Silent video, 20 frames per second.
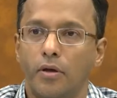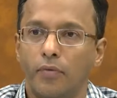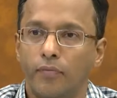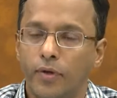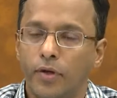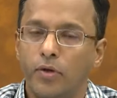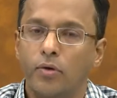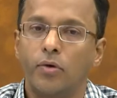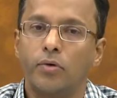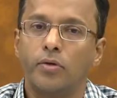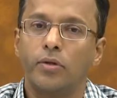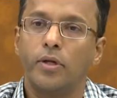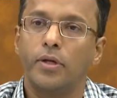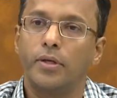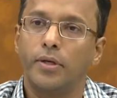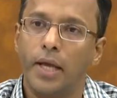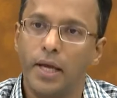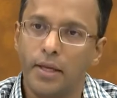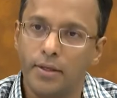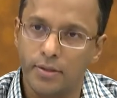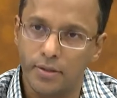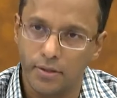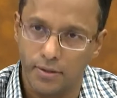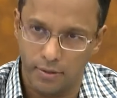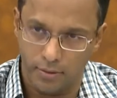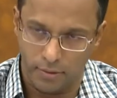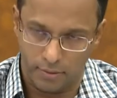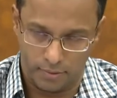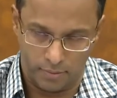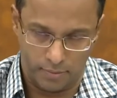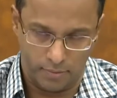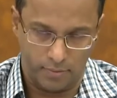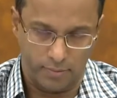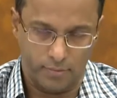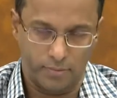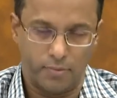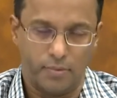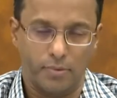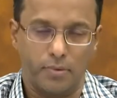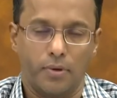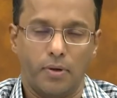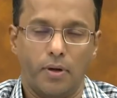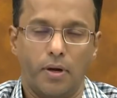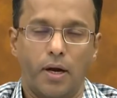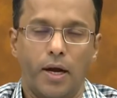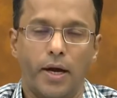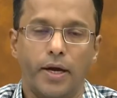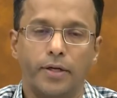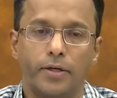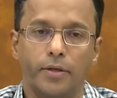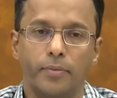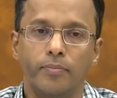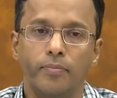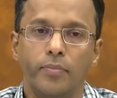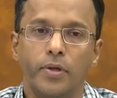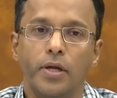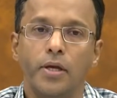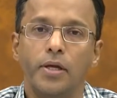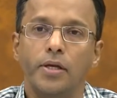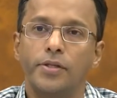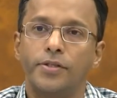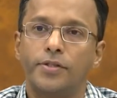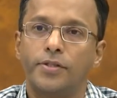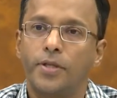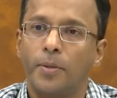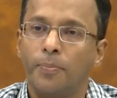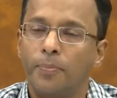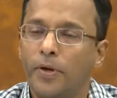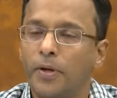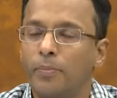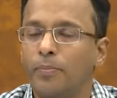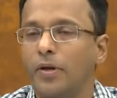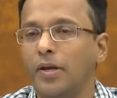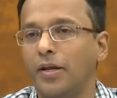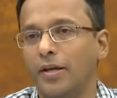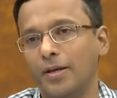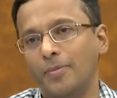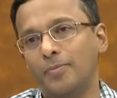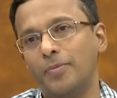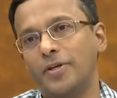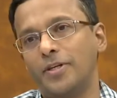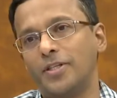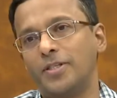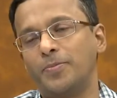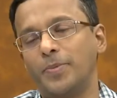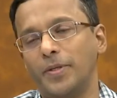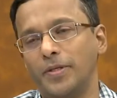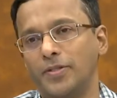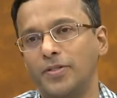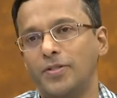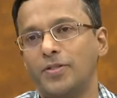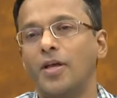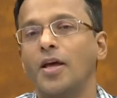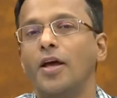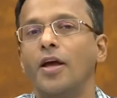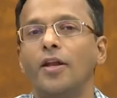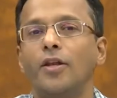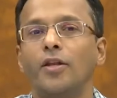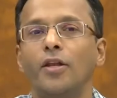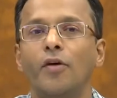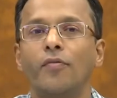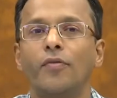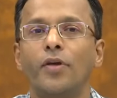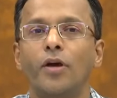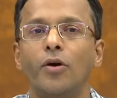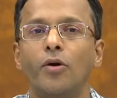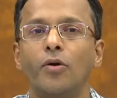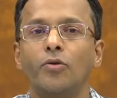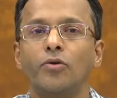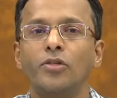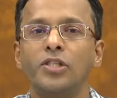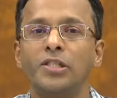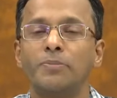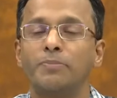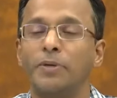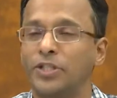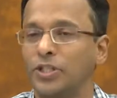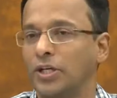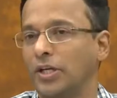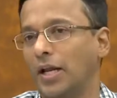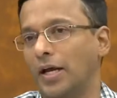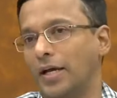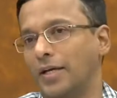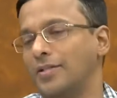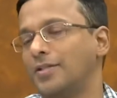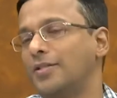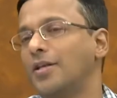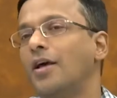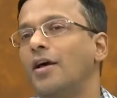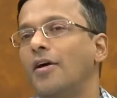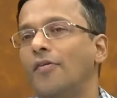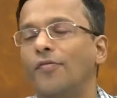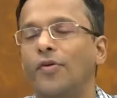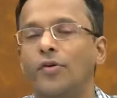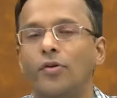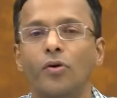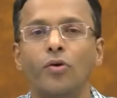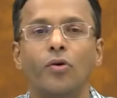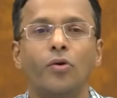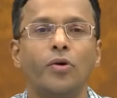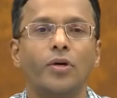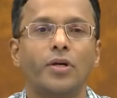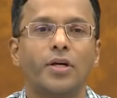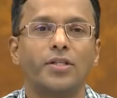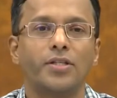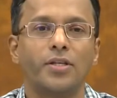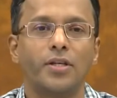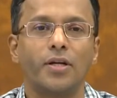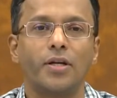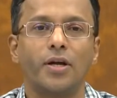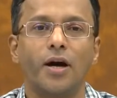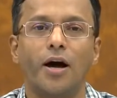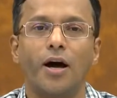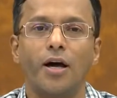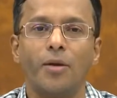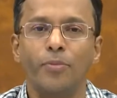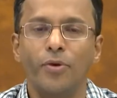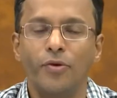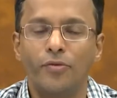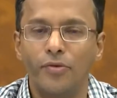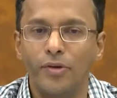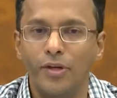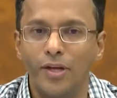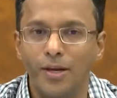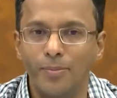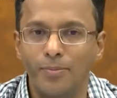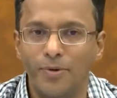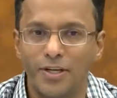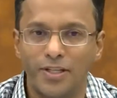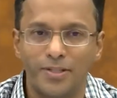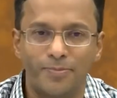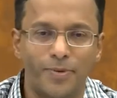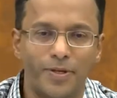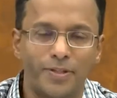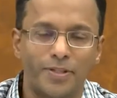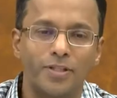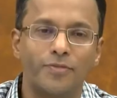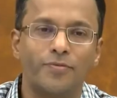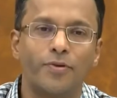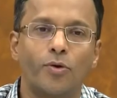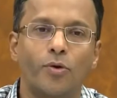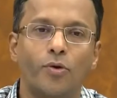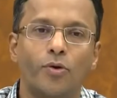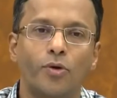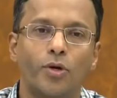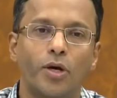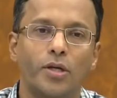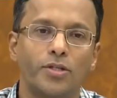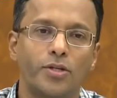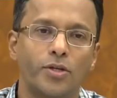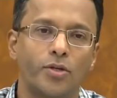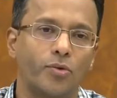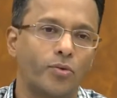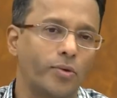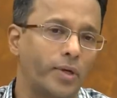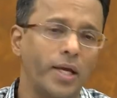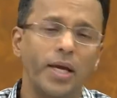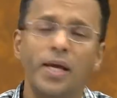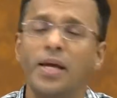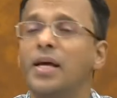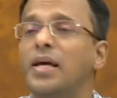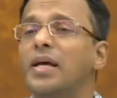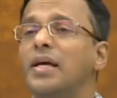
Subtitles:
we go to the next item, separable Hilbert spaces. Now we are going to specialize. We are not going to consider arbitrary Hilbert spaces. We are going to consider only